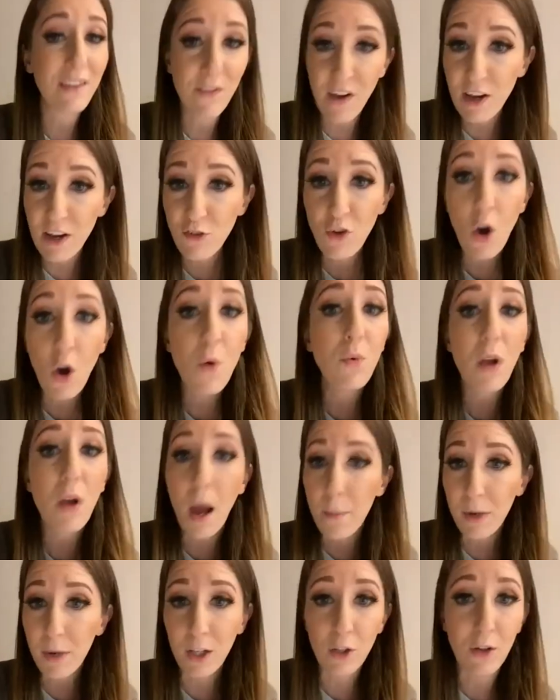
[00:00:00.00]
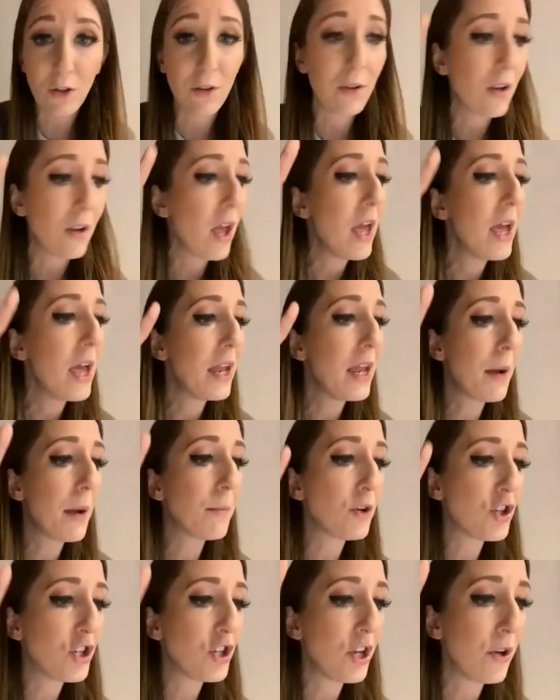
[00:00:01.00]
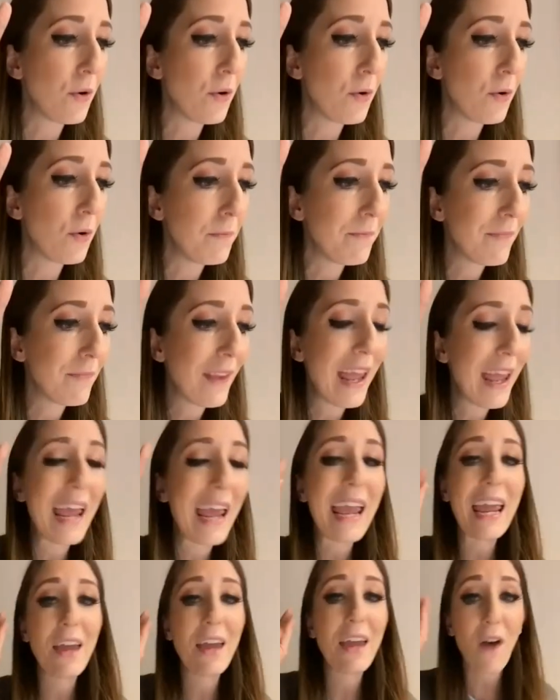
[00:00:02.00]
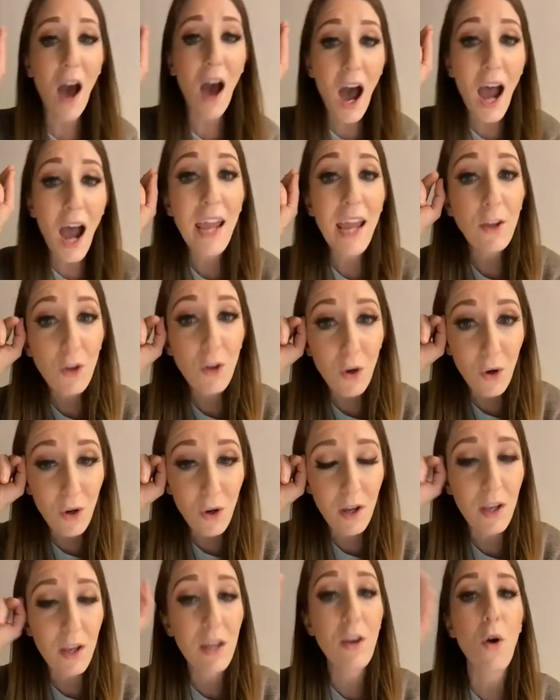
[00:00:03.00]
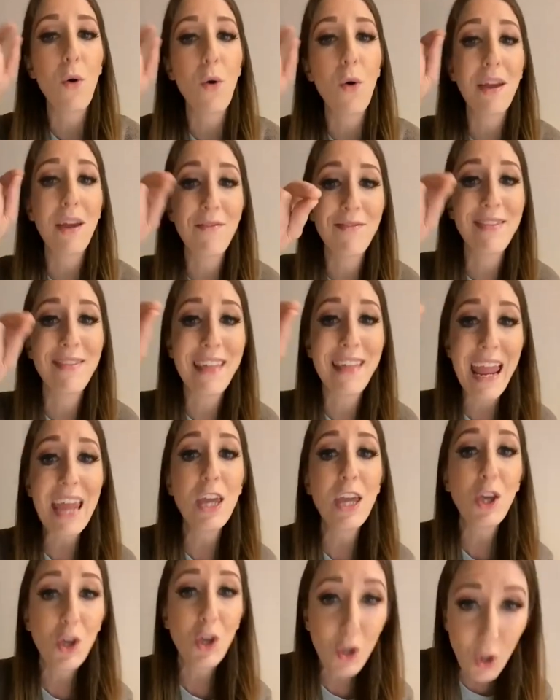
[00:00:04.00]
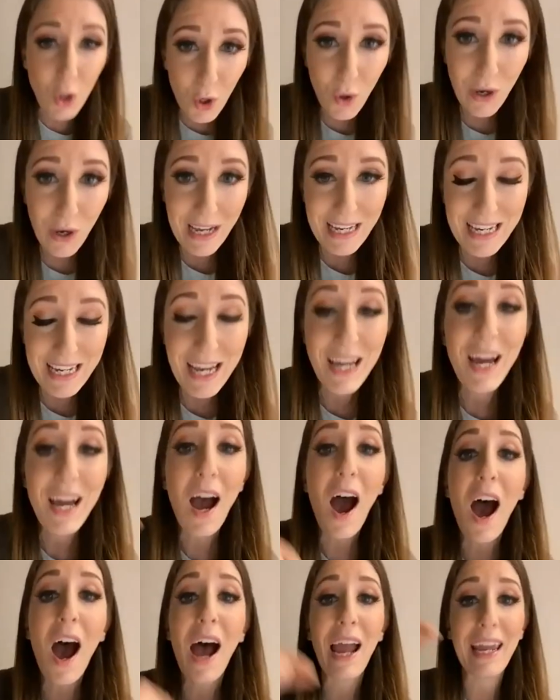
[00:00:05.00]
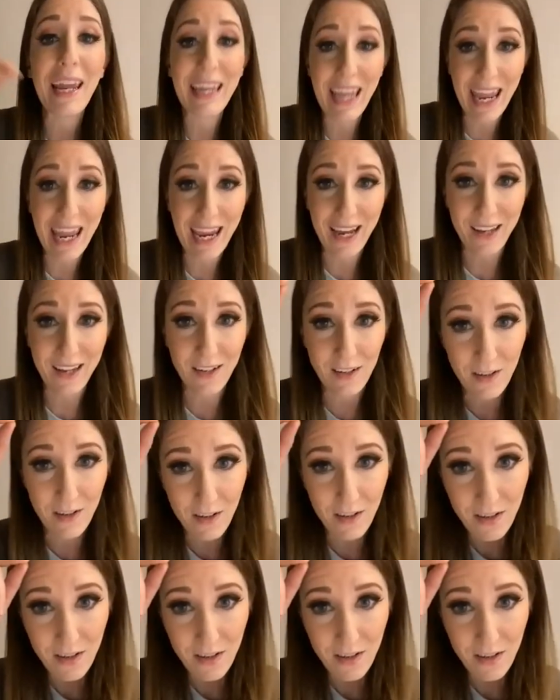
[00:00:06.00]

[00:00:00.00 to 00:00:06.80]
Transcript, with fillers: If I don't, I'm going to learn. Number two, if I could, no, if they could, I can.